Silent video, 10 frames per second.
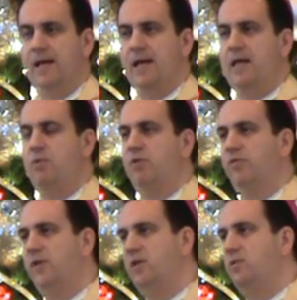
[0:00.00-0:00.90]
He
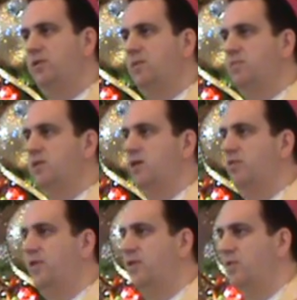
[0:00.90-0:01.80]
revealed
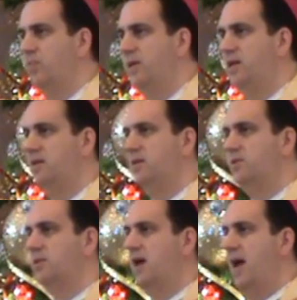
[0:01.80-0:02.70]
himself in the
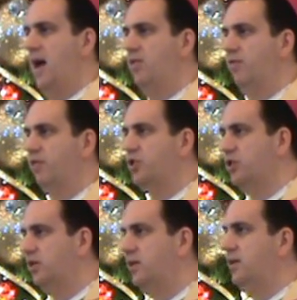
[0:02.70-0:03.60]
weakness and the
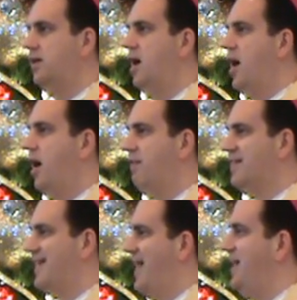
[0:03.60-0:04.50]
fragility of
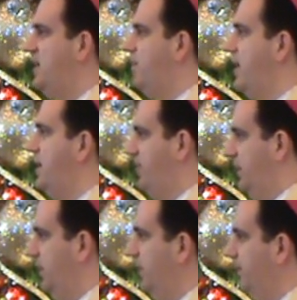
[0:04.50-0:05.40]
a tiny
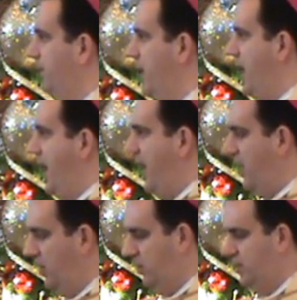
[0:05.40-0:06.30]
baby
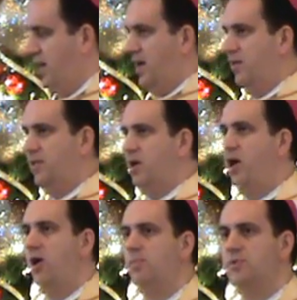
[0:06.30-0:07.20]
held in the
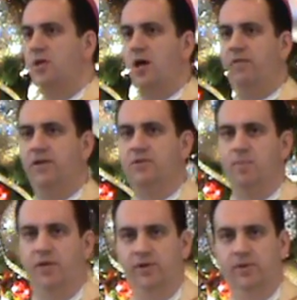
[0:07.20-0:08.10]
arms of his
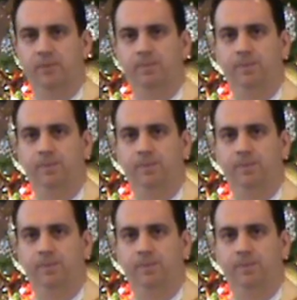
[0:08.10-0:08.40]
mother.